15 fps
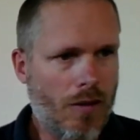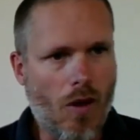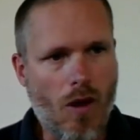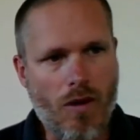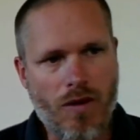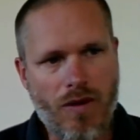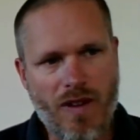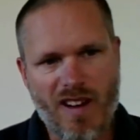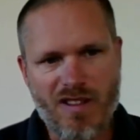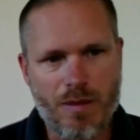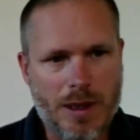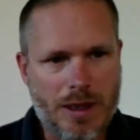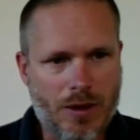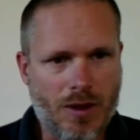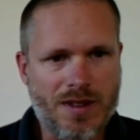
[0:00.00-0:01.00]

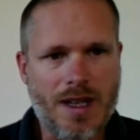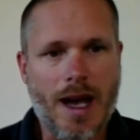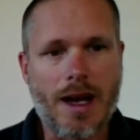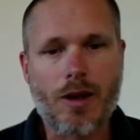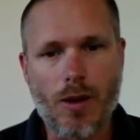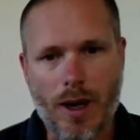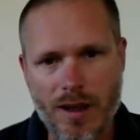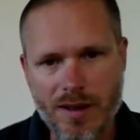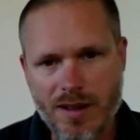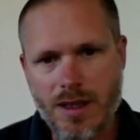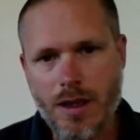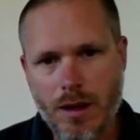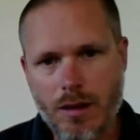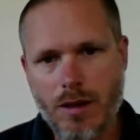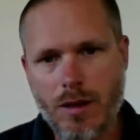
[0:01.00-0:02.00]
4-5 meters
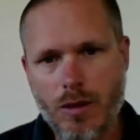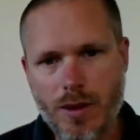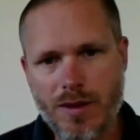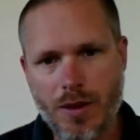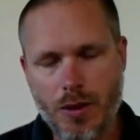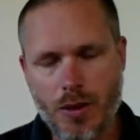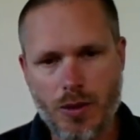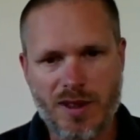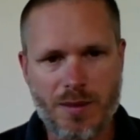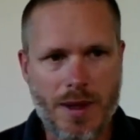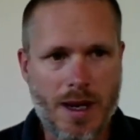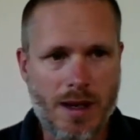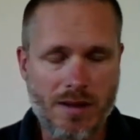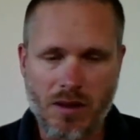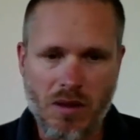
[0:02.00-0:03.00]
accuracy with a USBL.